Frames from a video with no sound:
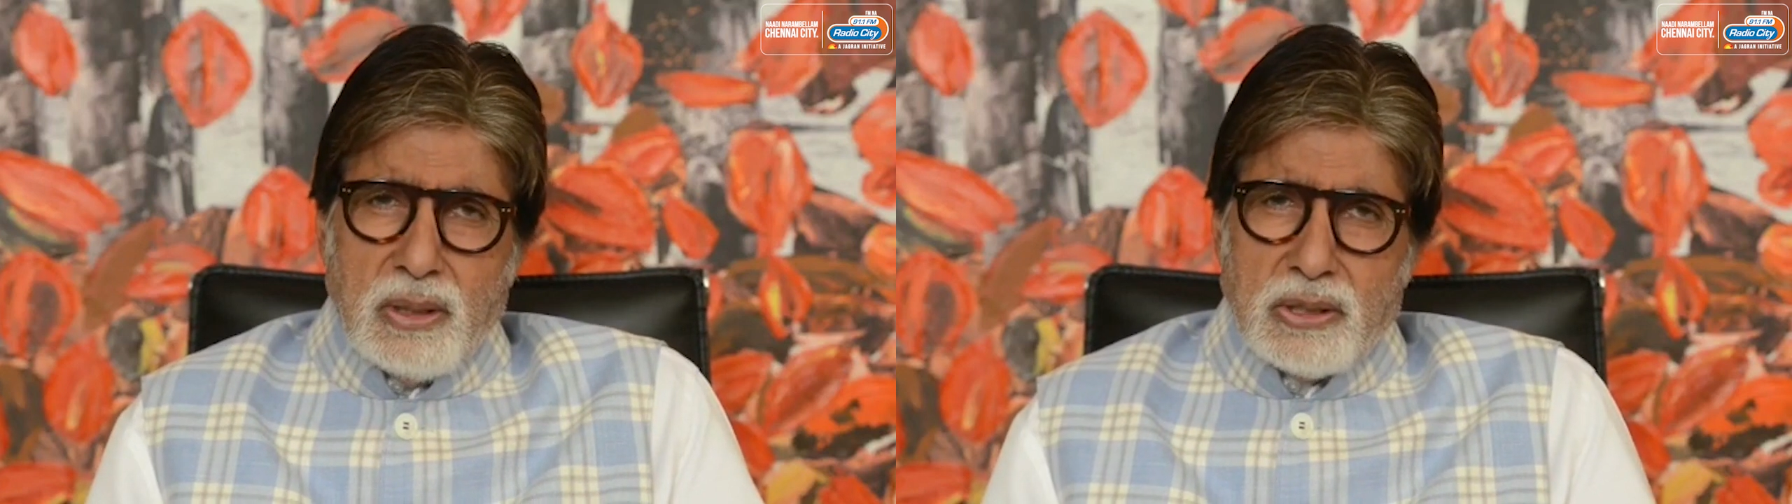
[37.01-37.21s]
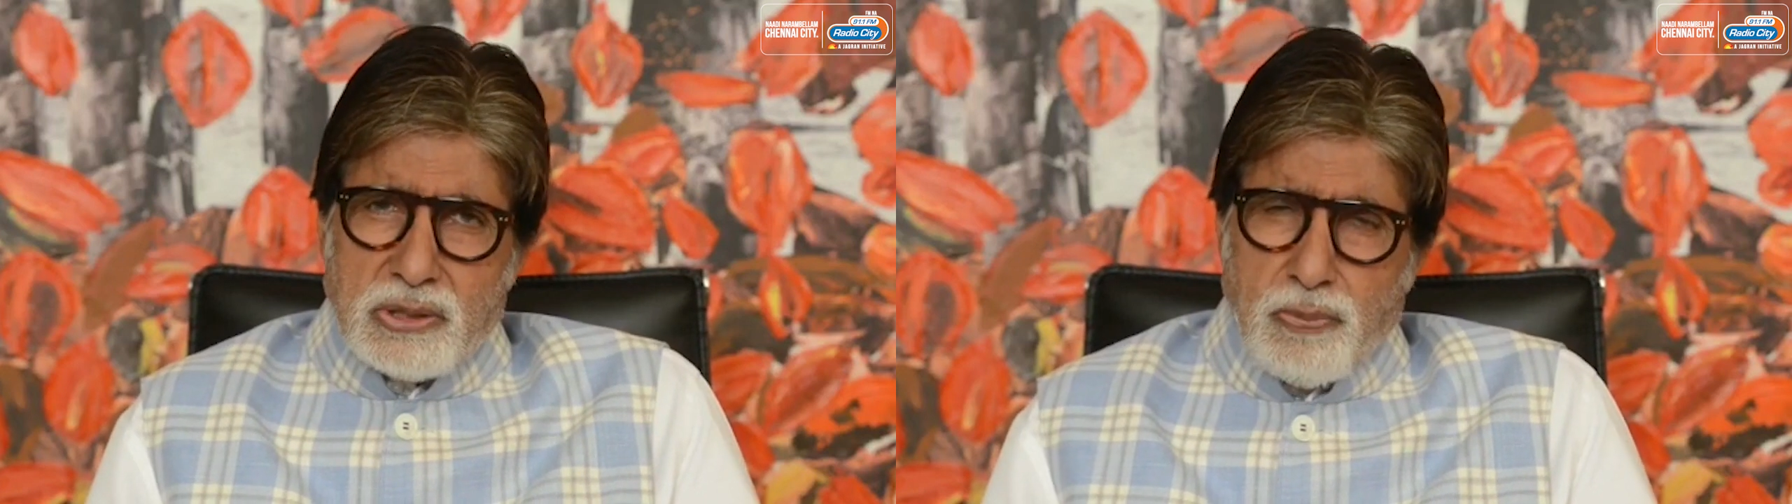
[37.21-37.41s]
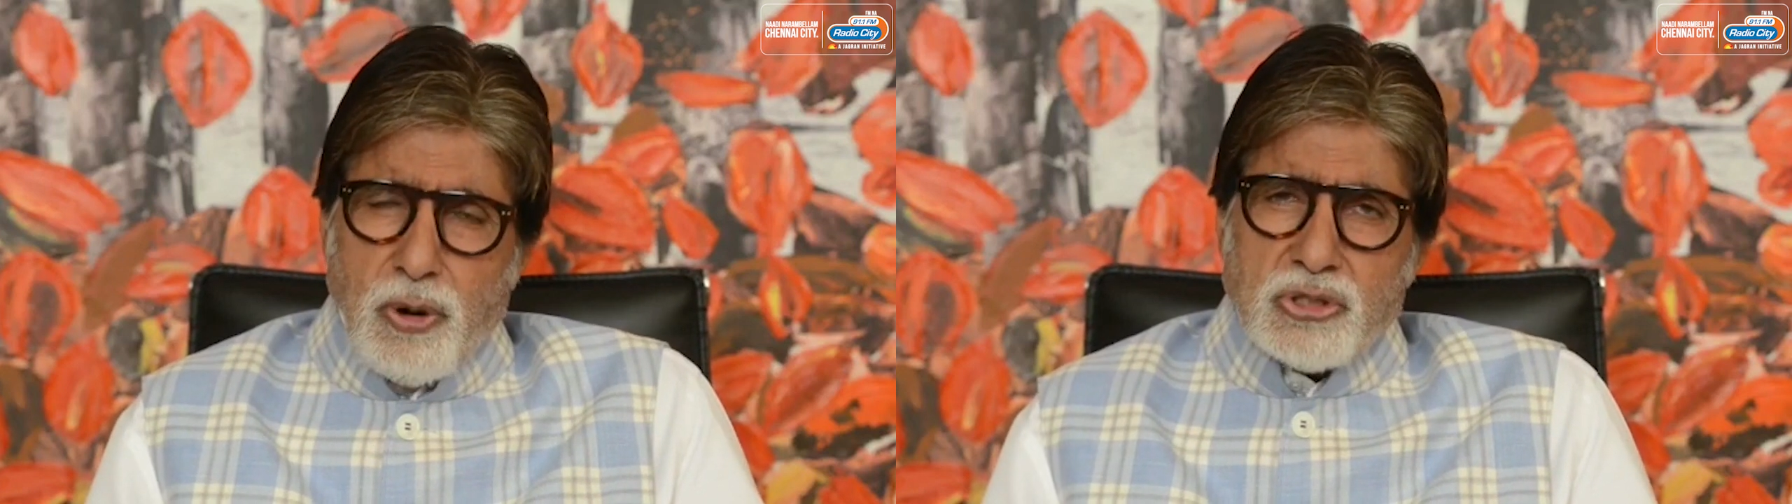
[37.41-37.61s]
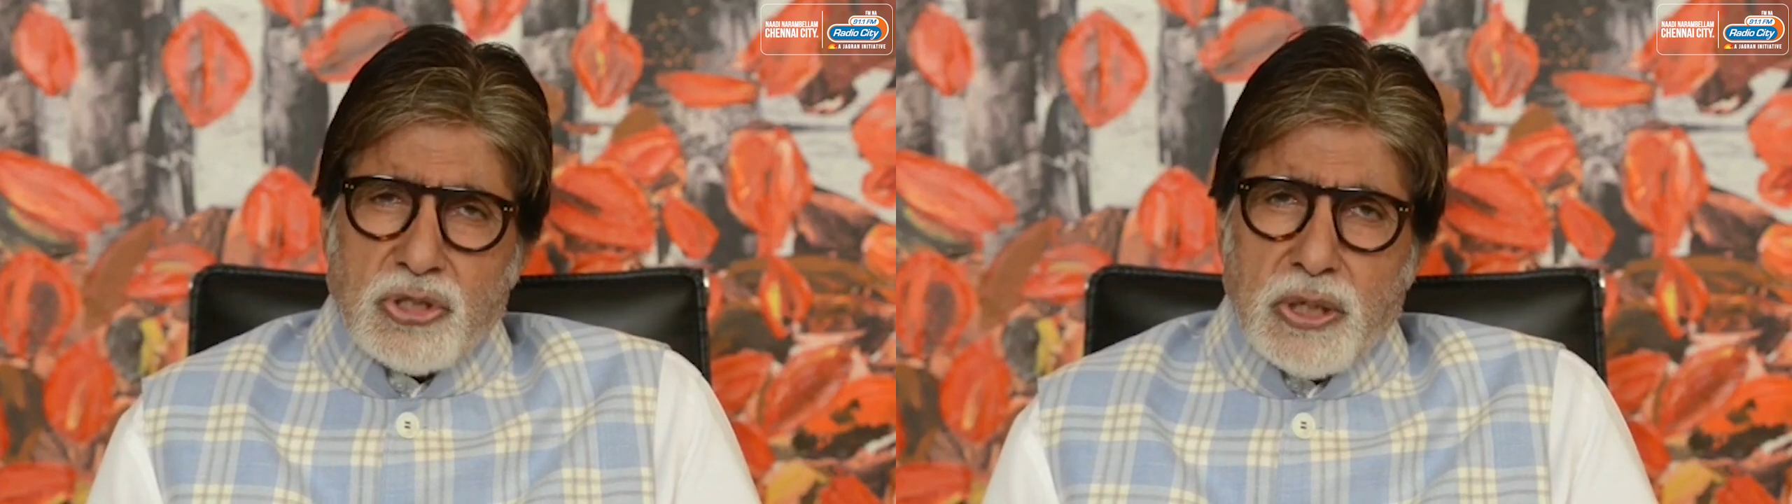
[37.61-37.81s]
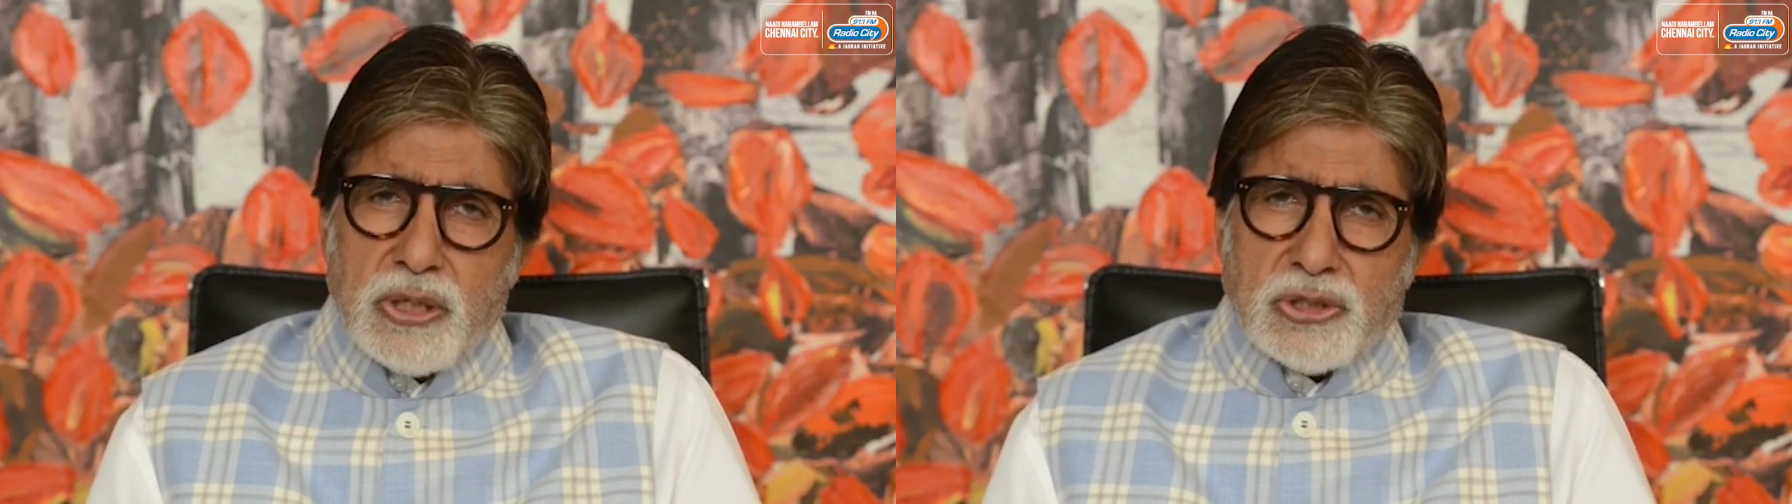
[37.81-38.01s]
is
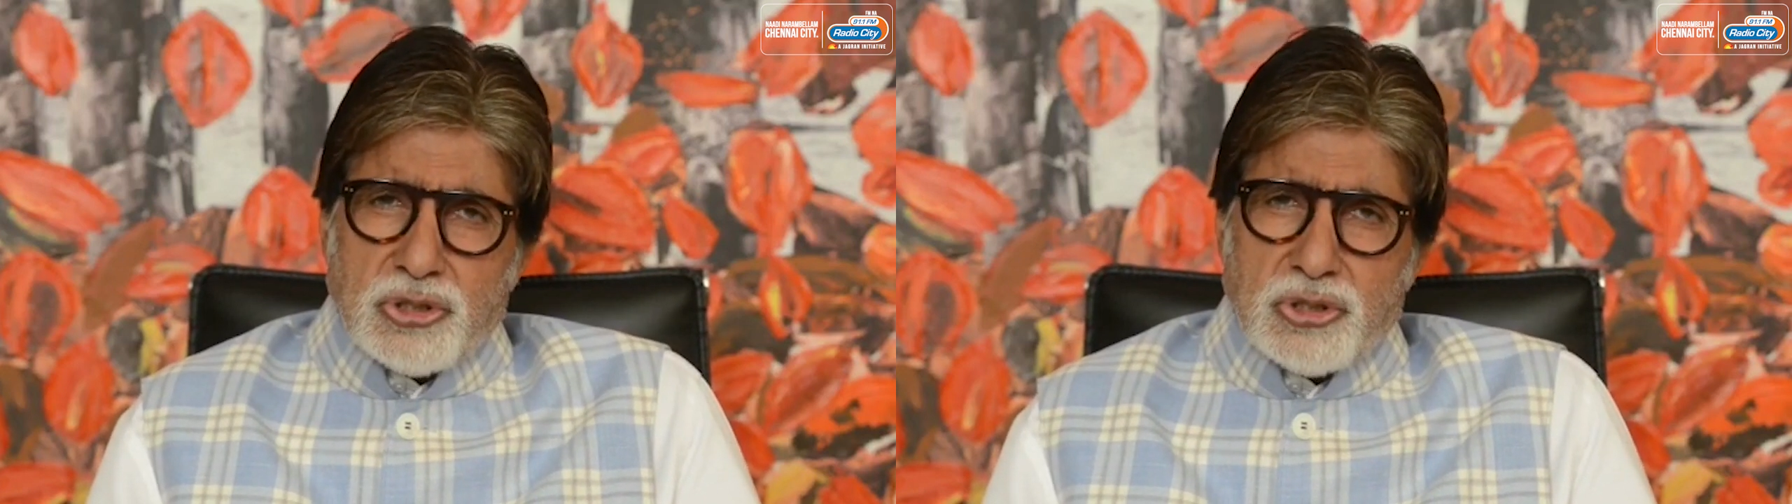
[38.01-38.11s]
approximately